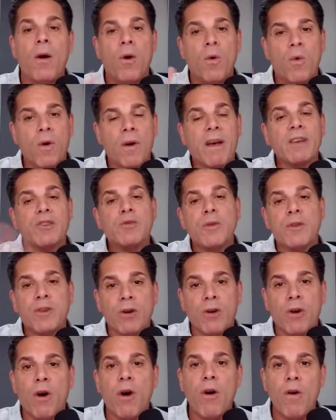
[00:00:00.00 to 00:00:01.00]
Whereas with
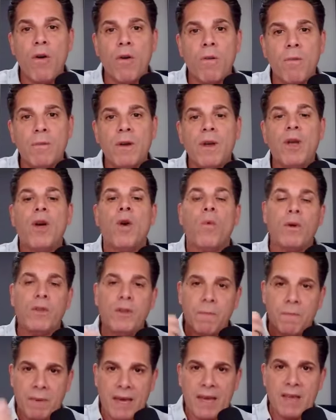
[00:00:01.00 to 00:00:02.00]
your home, when
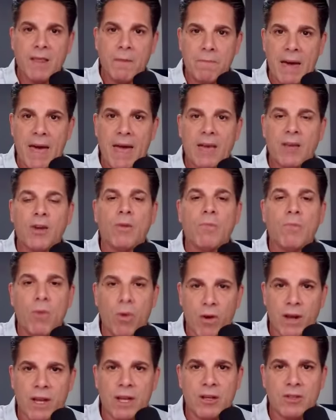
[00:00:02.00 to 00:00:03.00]
you pay the bank your
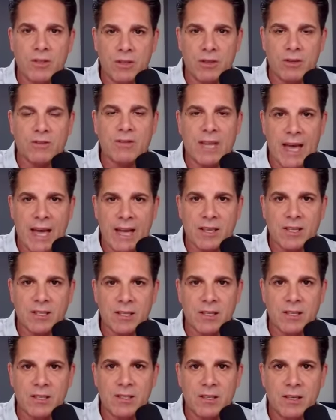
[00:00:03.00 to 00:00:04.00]
mortgage and your
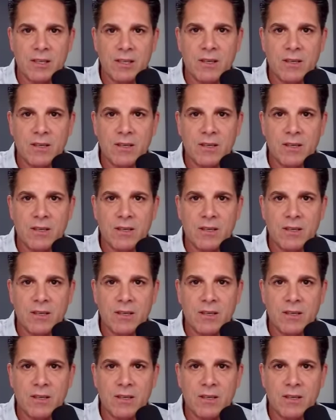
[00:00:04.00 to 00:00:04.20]
taxes,